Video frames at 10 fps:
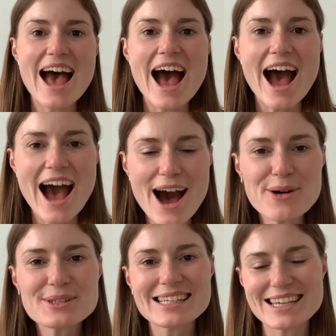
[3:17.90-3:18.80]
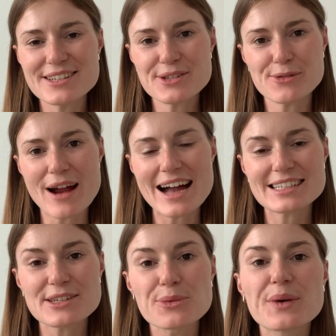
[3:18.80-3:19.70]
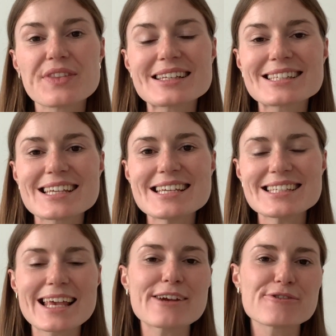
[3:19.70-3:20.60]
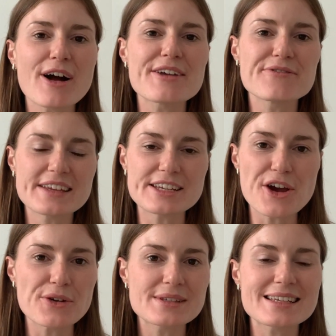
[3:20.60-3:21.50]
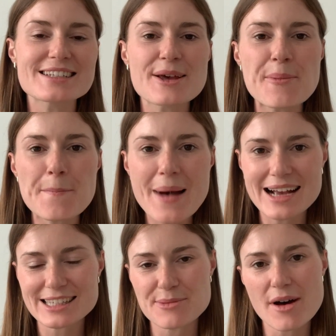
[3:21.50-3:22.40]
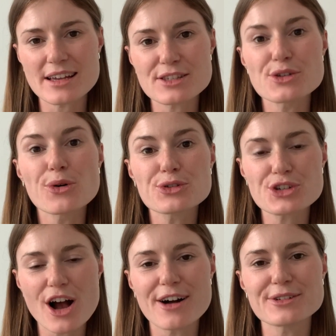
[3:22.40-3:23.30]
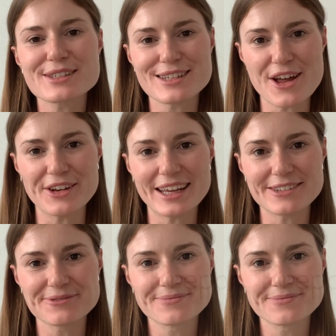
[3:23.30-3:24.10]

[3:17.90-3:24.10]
How to interact with the See, Say, Write videos to maximise your child's learning.